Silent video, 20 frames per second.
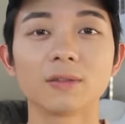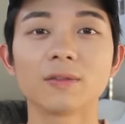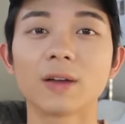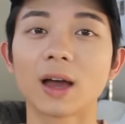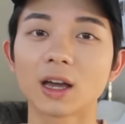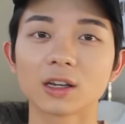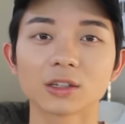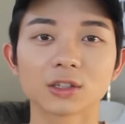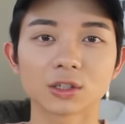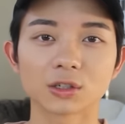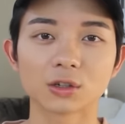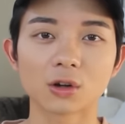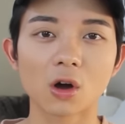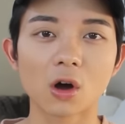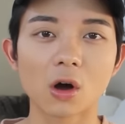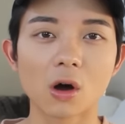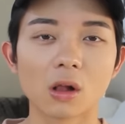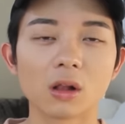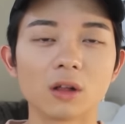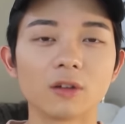fashion
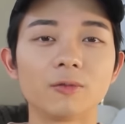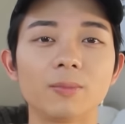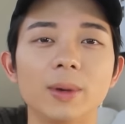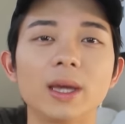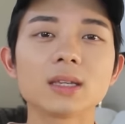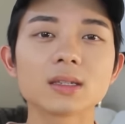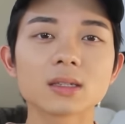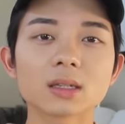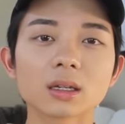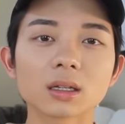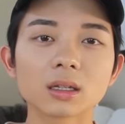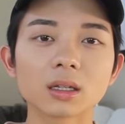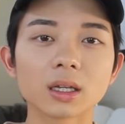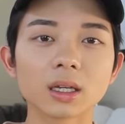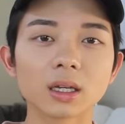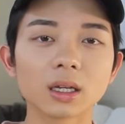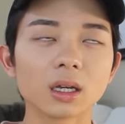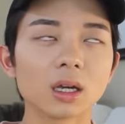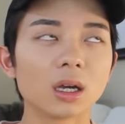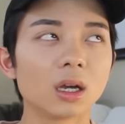haul of
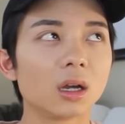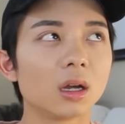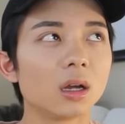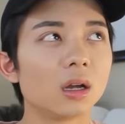basically